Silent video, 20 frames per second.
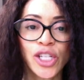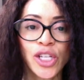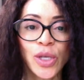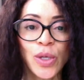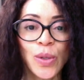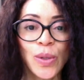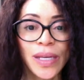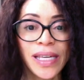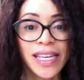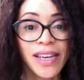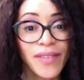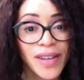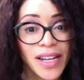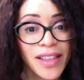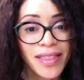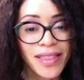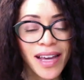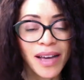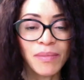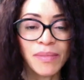to give it a
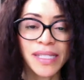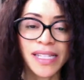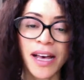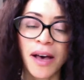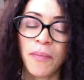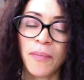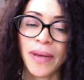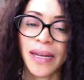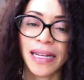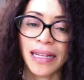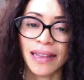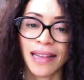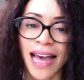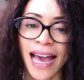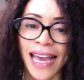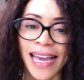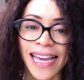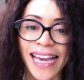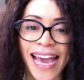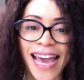thumbs up and a like